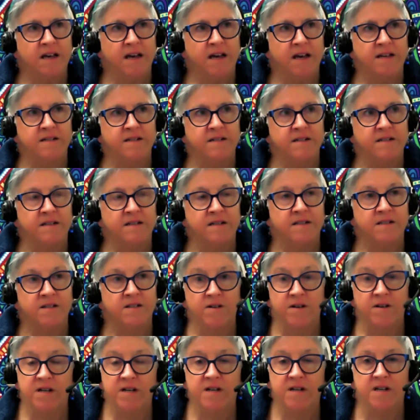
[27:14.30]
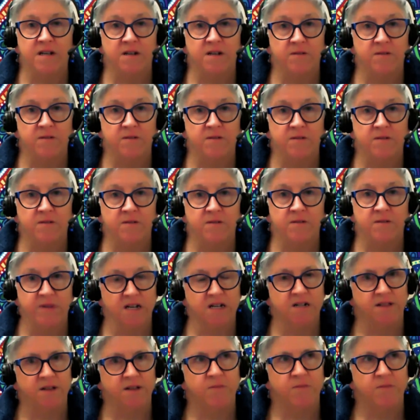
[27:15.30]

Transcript: And it's not only in mental health.